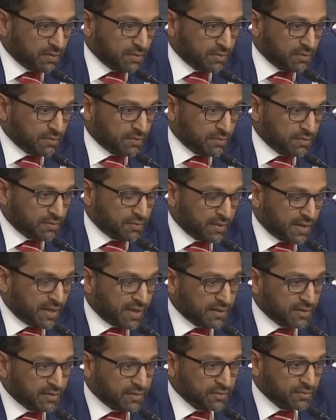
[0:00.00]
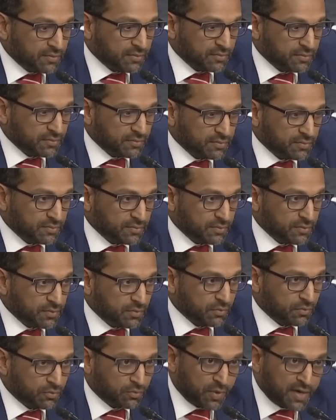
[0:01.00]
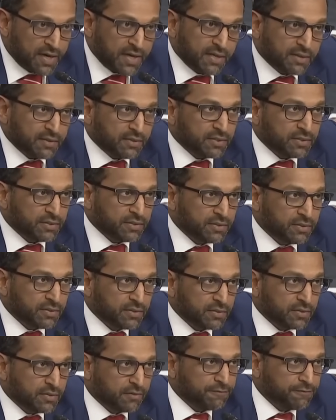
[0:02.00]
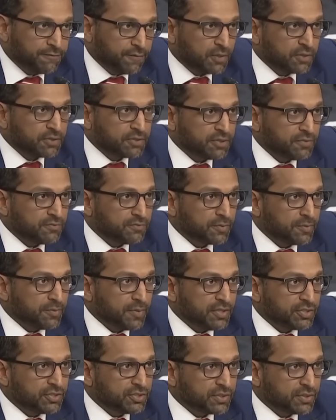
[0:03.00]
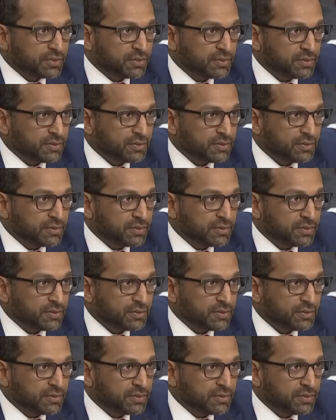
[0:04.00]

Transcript: That rant of false information